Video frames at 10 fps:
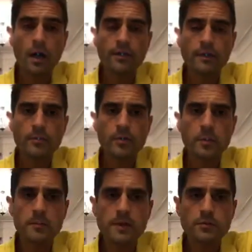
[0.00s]
I think the
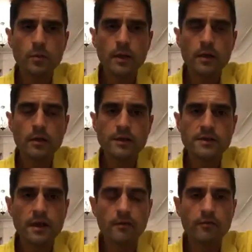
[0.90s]
problem is what we can't
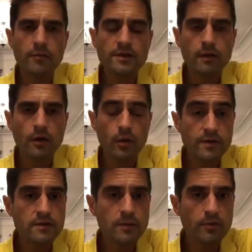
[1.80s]
escape from is alcohol
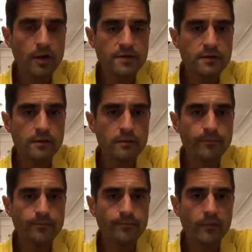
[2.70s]
is a depressant.
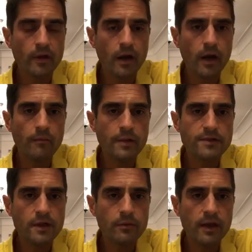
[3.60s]

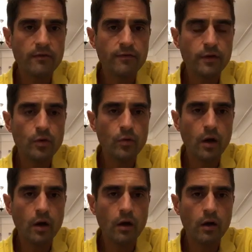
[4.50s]
So if you
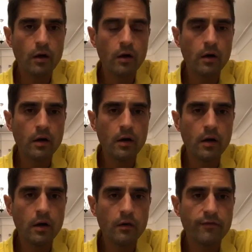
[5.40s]
are
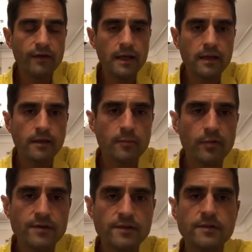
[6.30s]
feeling
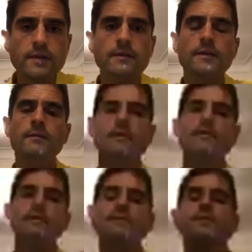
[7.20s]
depressed, you see,
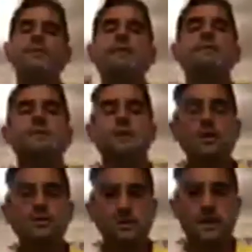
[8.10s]
there is a
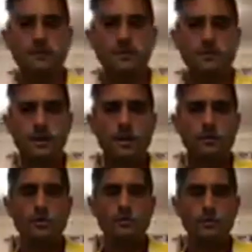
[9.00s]
huge link between
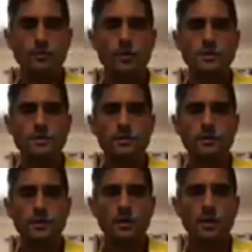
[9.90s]
alcohol and depression.
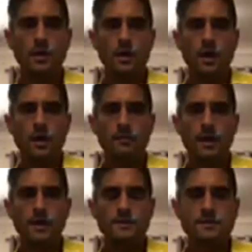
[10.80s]

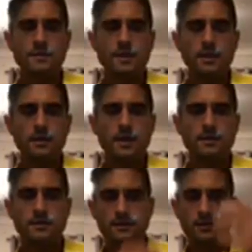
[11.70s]
And it's the chicken and egg
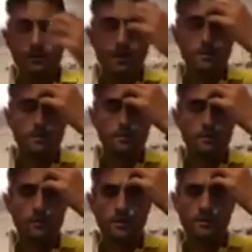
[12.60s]
situation, and the
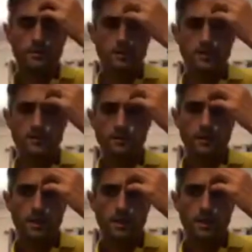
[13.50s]
question is